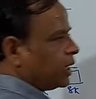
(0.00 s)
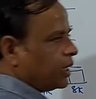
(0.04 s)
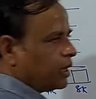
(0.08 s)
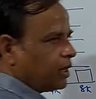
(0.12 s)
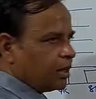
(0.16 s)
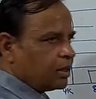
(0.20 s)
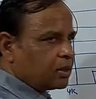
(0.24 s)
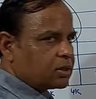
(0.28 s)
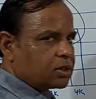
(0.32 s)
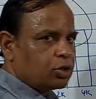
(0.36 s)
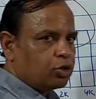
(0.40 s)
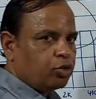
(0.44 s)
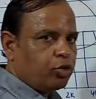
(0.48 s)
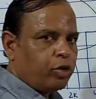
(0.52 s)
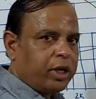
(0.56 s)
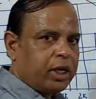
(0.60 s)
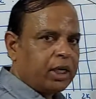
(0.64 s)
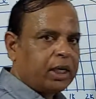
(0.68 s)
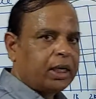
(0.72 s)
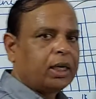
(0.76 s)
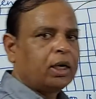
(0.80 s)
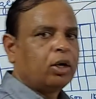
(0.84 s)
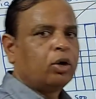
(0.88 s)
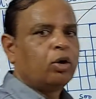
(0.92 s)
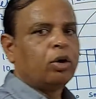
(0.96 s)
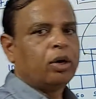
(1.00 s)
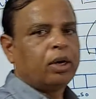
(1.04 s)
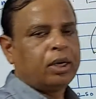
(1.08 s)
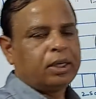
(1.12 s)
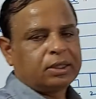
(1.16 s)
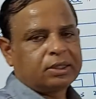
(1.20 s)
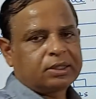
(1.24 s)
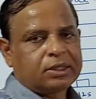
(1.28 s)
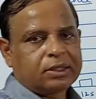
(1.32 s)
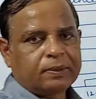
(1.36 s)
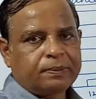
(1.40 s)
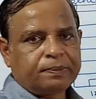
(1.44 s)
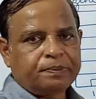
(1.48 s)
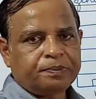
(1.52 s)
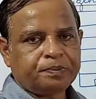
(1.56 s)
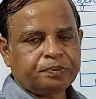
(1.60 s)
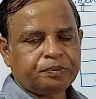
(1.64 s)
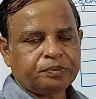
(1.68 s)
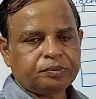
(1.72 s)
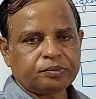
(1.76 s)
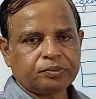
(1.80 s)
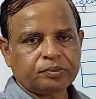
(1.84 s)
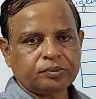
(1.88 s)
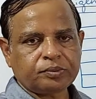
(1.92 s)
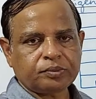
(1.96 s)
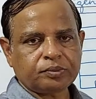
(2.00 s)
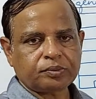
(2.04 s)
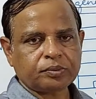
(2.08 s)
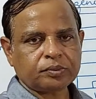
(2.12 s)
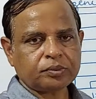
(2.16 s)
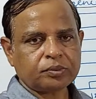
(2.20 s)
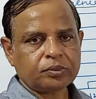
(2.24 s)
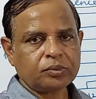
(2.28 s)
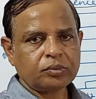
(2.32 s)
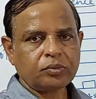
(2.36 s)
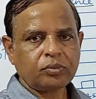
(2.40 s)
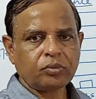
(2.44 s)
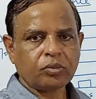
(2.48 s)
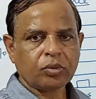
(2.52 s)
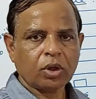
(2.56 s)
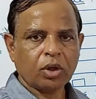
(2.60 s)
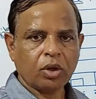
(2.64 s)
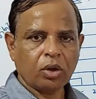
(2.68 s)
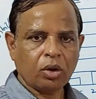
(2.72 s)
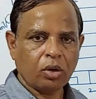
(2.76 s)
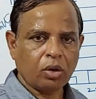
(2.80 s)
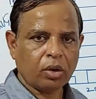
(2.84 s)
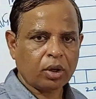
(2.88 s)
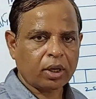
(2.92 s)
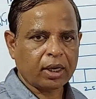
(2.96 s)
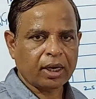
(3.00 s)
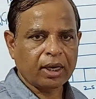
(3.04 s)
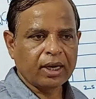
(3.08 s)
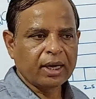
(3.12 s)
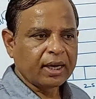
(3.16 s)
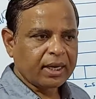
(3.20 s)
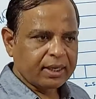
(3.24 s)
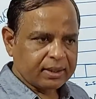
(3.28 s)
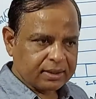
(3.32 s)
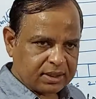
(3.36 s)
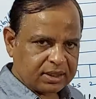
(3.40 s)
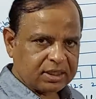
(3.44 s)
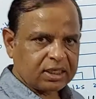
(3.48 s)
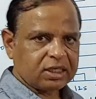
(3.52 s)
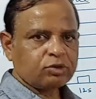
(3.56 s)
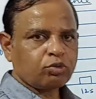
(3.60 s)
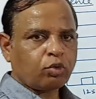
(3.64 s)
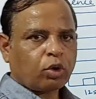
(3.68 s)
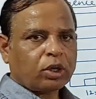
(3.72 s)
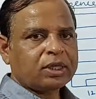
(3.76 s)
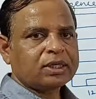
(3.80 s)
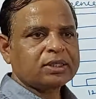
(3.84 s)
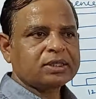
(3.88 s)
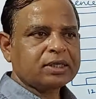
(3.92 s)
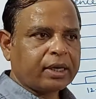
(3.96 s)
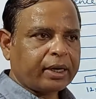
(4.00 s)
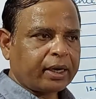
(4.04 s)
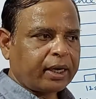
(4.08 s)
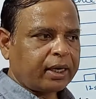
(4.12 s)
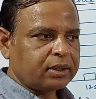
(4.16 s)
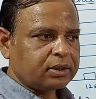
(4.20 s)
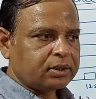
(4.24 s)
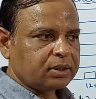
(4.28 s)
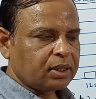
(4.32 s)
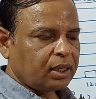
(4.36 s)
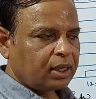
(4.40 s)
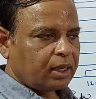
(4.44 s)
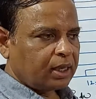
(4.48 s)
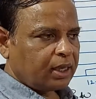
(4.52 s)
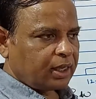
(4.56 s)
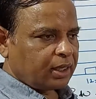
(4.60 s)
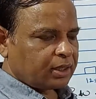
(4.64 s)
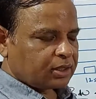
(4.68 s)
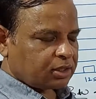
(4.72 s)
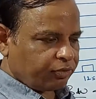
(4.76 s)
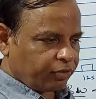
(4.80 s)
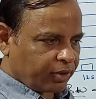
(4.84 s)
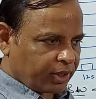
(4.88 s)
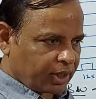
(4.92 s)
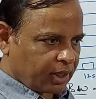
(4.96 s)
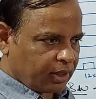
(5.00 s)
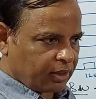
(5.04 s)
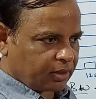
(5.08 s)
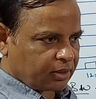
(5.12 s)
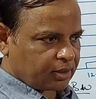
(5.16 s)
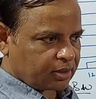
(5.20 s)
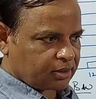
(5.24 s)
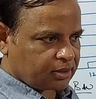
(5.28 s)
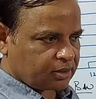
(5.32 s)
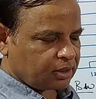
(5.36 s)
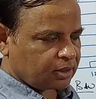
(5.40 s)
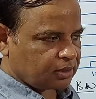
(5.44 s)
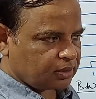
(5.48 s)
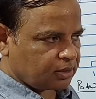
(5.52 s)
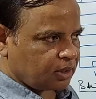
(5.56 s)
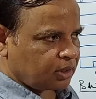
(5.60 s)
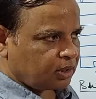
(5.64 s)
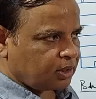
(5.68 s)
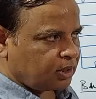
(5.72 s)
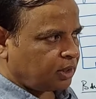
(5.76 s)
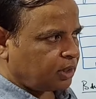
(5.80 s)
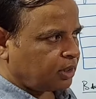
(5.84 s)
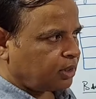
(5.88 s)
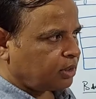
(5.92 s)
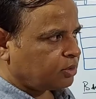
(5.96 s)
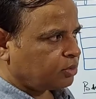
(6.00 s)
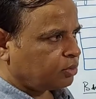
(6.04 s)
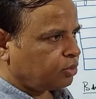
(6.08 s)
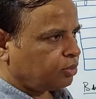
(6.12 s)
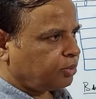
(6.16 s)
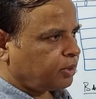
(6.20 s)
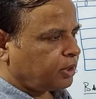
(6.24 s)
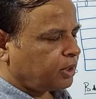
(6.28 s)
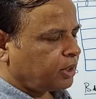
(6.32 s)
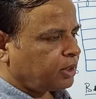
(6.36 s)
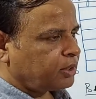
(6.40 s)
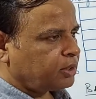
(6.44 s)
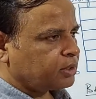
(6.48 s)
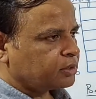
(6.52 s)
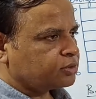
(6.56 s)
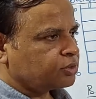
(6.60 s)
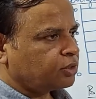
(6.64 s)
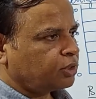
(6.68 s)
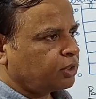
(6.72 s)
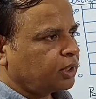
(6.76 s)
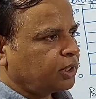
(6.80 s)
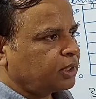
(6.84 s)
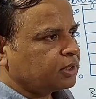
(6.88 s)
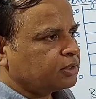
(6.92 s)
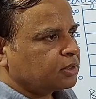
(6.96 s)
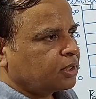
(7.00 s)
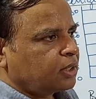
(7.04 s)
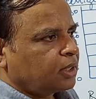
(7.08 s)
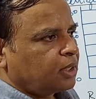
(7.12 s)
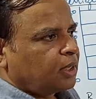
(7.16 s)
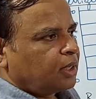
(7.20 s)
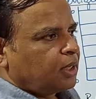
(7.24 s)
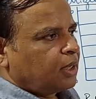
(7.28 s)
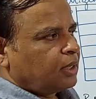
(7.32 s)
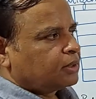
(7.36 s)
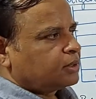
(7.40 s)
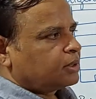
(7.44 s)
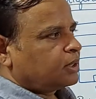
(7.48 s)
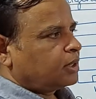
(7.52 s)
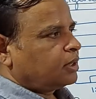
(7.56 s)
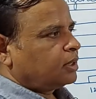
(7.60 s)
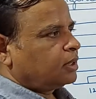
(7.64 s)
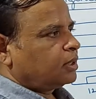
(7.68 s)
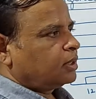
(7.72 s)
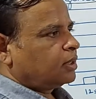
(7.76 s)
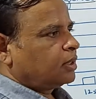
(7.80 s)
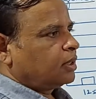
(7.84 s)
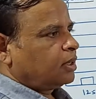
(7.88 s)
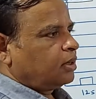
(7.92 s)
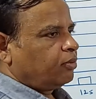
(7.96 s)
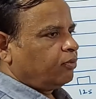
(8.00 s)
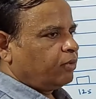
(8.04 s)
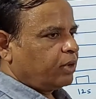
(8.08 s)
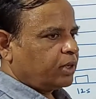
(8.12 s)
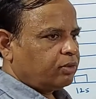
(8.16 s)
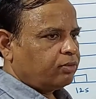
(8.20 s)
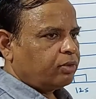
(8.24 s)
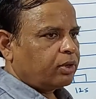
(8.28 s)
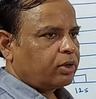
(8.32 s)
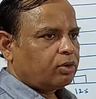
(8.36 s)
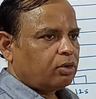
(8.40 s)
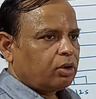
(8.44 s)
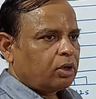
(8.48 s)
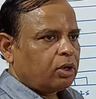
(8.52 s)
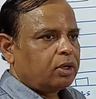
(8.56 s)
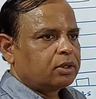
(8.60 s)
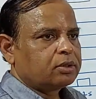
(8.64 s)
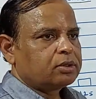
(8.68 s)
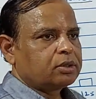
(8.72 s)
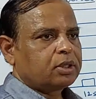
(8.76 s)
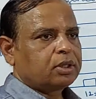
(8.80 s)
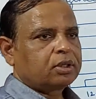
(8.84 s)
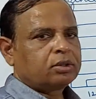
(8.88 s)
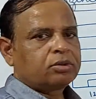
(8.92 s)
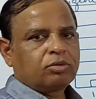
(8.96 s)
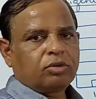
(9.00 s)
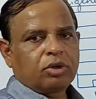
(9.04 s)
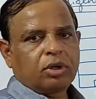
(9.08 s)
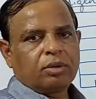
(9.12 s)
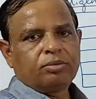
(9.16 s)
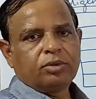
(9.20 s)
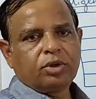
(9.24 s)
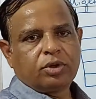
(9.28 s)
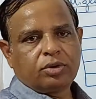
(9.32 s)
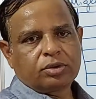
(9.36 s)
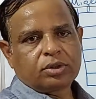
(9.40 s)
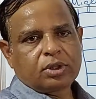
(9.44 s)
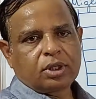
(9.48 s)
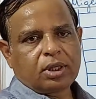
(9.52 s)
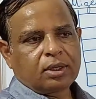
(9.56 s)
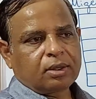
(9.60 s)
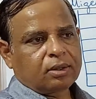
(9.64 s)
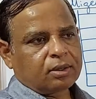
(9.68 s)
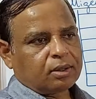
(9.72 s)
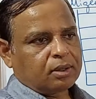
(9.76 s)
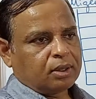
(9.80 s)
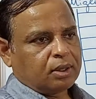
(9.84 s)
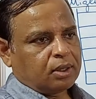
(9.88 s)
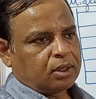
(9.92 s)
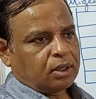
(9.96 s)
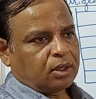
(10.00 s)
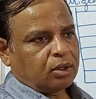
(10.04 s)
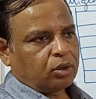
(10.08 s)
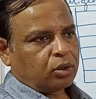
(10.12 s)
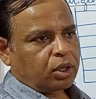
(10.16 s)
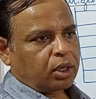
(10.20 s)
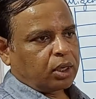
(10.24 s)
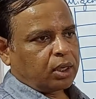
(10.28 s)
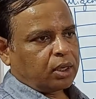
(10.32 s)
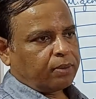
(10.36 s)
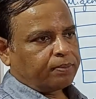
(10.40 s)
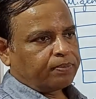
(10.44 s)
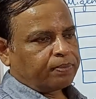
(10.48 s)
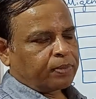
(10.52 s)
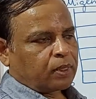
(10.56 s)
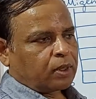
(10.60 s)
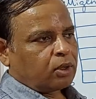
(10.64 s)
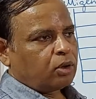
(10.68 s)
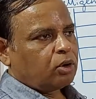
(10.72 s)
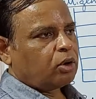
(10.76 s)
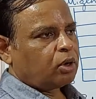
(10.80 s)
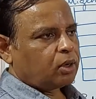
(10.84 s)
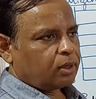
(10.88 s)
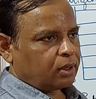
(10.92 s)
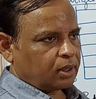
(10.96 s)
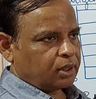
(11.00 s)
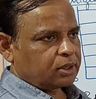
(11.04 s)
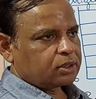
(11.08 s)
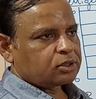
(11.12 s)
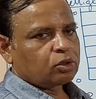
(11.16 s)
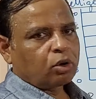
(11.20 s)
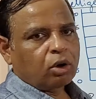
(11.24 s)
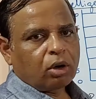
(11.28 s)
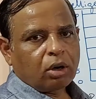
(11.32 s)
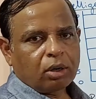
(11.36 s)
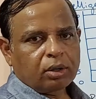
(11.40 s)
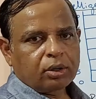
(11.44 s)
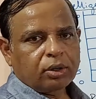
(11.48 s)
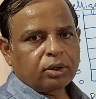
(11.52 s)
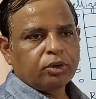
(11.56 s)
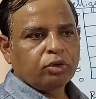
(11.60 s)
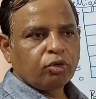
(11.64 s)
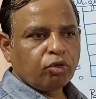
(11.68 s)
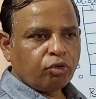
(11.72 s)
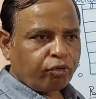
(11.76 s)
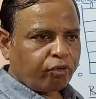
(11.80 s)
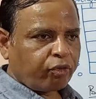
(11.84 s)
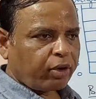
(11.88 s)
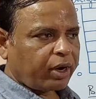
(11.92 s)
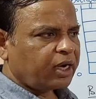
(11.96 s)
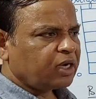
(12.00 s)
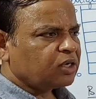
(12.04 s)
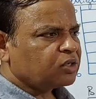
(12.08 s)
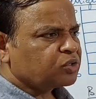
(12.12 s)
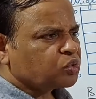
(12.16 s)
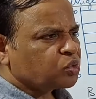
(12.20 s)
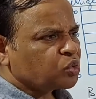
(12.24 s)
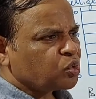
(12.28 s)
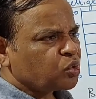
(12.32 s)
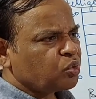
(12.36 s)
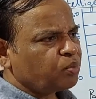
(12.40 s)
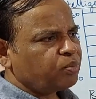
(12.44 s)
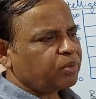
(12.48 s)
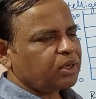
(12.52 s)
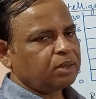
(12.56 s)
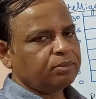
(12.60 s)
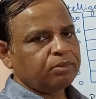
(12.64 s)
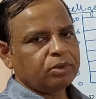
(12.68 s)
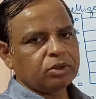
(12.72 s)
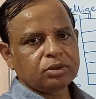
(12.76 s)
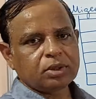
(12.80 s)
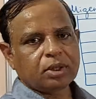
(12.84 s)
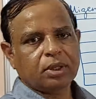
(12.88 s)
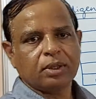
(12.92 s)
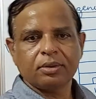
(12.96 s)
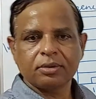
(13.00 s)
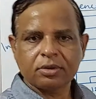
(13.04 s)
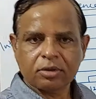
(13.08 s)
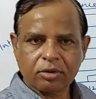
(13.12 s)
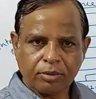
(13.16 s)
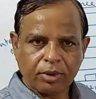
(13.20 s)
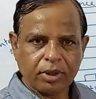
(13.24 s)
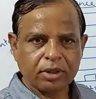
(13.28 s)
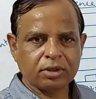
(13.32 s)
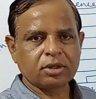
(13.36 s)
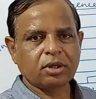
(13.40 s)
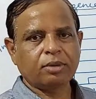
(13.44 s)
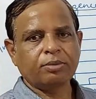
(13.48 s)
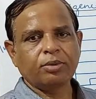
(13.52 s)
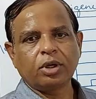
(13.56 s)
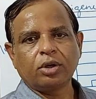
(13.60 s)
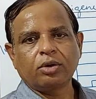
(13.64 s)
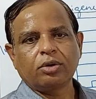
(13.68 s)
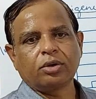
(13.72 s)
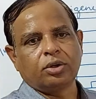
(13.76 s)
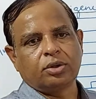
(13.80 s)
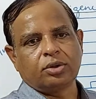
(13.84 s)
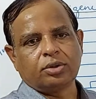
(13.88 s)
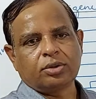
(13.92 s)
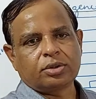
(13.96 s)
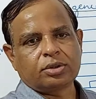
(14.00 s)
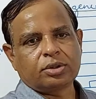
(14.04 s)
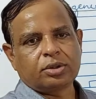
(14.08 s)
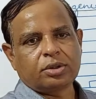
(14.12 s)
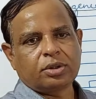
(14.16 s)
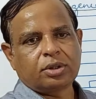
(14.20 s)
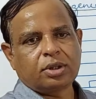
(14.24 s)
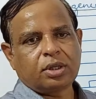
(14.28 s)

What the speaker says: Hertz to 20 kilohertz. Okay. This is what is the range. So very interesting thing here to be understood is, say, whenever you are listening to a music, okay, or a song, you find so many musical instruments are being used.